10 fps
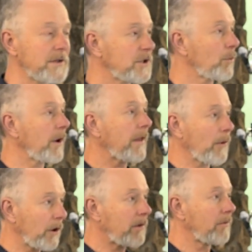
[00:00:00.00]
So when
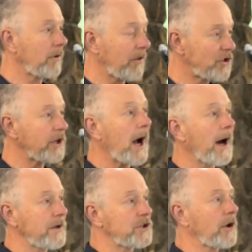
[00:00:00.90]
the
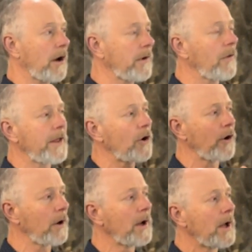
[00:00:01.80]
jihadists are going around, they're
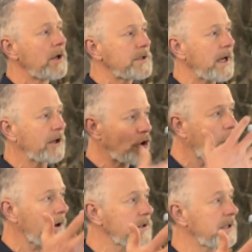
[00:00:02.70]
not saying,
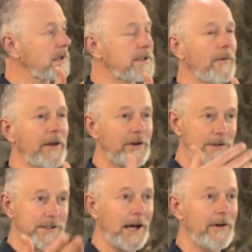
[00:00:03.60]
God has done something to
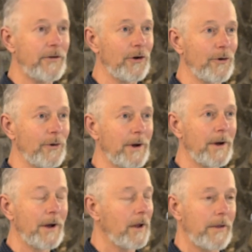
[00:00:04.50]
save you.
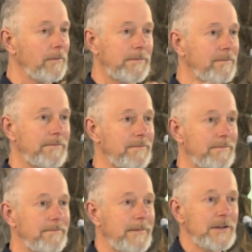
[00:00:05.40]

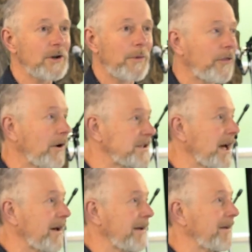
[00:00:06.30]
That's not what they're
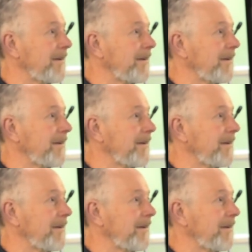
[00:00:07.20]
saying.